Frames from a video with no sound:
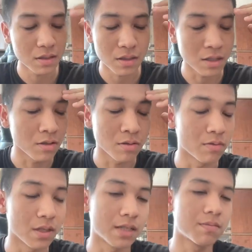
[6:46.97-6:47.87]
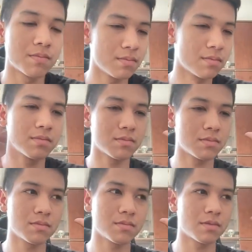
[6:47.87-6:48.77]
I don't know, like
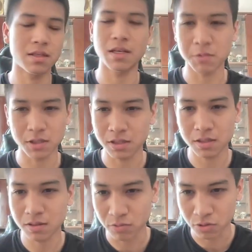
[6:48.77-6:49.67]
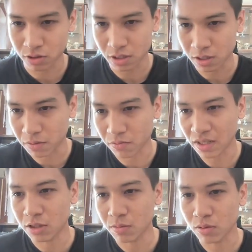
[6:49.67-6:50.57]
something which is gonna be
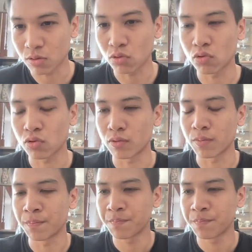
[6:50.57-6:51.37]
valuable to